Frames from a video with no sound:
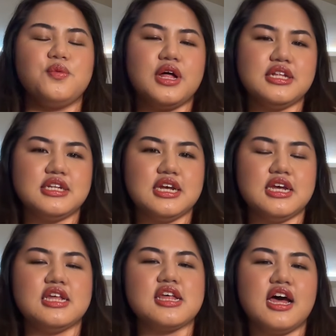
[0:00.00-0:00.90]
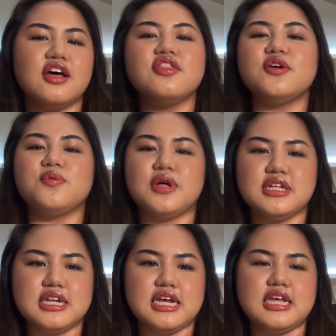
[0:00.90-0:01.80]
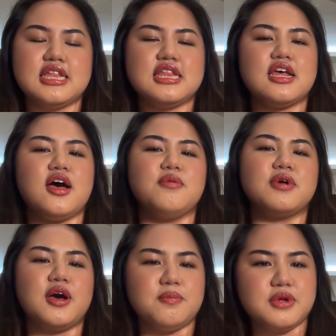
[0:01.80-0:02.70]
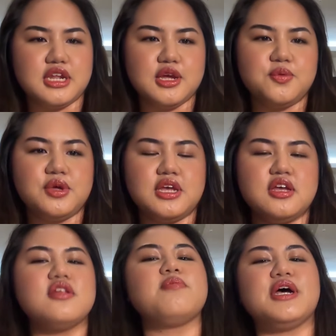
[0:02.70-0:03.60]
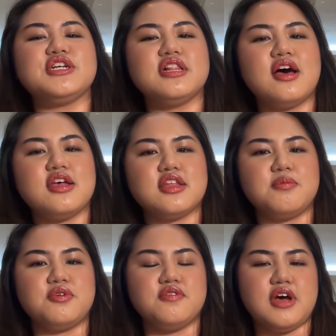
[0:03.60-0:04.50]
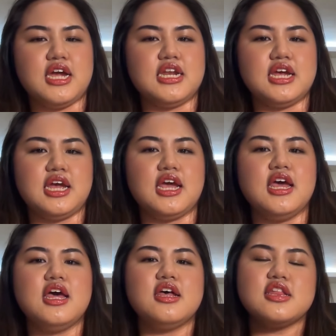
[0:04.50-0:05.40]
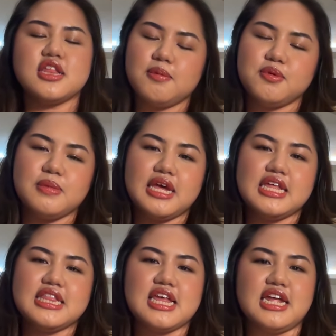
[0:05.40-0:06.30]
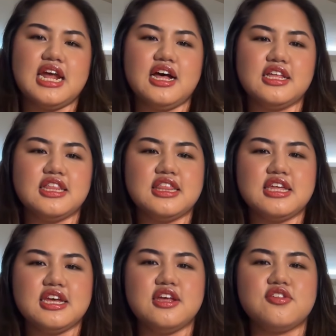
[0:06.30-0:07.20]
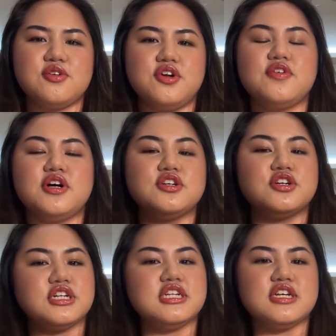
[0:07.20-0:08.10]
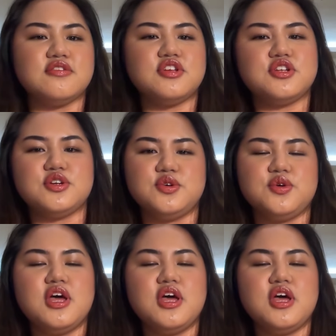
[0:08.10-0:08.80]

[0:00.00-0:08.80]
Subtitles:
wellness, is a health and wellness company. We specialize in providing supplements and healthy sort of alternatives to